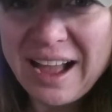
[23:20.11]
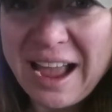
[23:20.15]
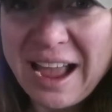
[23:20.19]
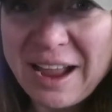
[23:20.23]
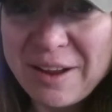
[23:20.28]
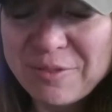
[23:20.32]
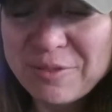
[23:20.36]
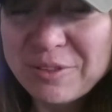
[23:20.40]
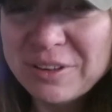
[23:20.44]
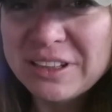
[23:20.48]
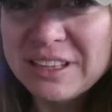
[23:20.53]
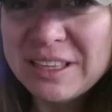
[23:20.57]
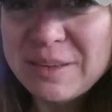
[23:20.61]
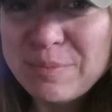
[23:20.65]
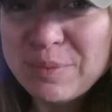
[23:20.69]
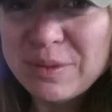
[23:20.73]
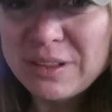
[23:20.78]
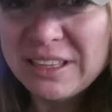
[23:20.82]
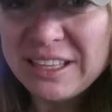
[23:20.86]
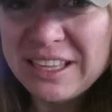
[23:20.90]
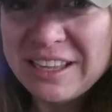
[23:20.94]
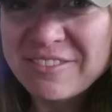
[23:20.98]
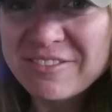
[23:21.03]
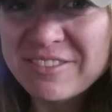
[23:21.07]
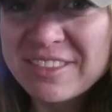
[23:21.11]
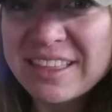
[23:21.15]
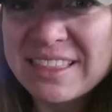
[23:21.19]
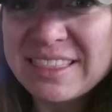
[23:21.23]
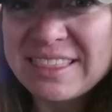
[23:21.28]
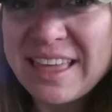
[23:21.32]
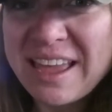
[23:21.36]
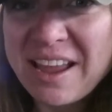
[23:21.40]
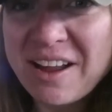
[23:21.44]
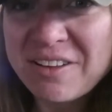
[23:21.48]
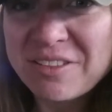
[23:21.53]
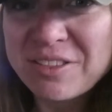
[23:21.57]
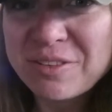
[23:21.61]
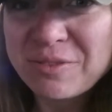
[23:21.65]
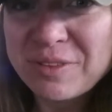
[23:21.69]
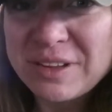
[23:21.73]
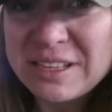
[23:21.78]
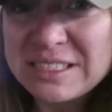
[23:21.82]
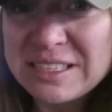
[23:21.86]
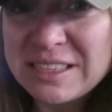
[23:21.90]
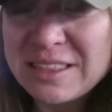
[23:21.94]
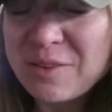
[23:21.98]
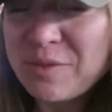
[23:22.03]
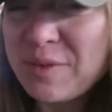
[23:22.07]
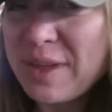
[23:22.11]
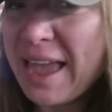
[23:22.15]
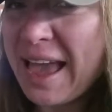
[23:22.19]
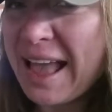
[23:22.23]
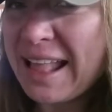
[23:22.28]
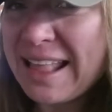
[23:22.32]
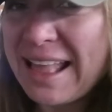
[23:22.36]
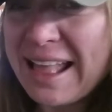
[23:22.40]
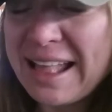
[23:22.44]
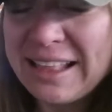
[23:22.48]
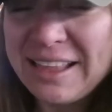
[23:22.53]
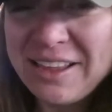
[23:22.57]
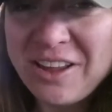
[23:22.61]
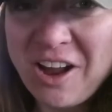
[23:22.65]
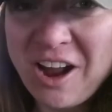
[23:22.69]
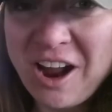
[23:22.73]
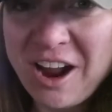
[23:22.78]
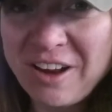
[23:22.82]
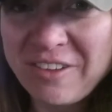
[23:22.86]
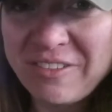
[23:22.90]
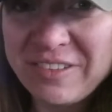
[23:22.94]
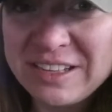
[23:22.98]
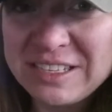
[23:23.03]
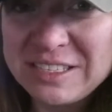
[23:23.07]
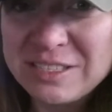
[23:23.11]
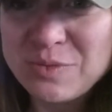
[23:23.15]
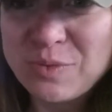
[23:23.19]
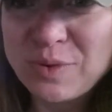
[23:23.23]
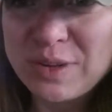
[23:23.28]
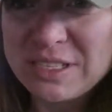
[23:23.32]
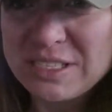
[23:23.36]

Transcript: I really believe that they are the reason that we had any harvest